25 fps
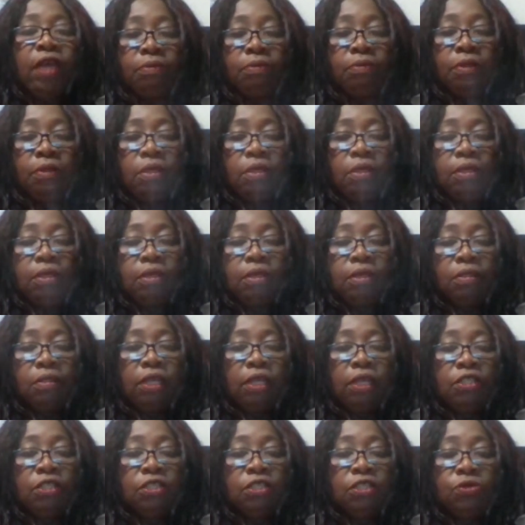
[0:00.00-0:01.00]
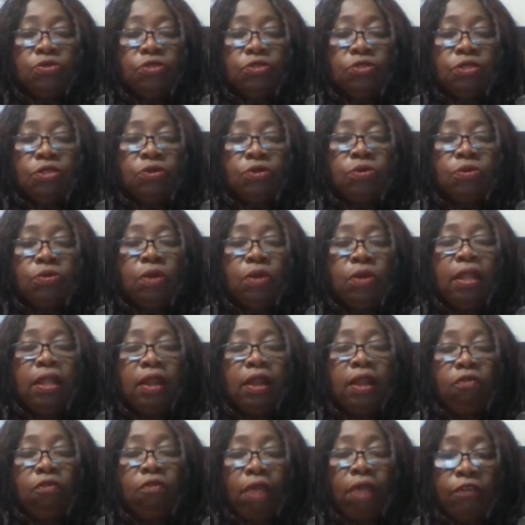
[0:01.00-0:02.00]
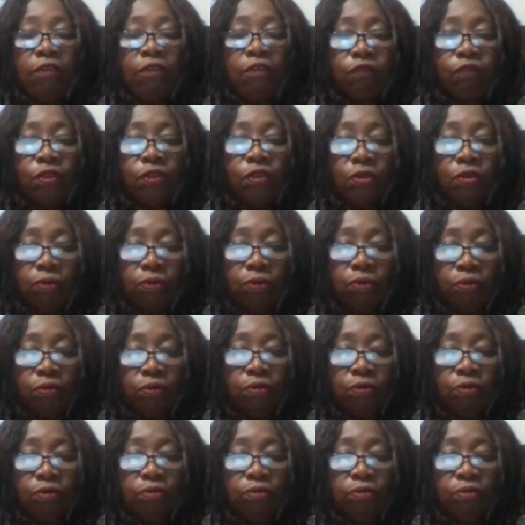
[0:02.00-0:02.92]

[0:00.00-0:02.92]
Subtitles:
them that suits you and that are right for you.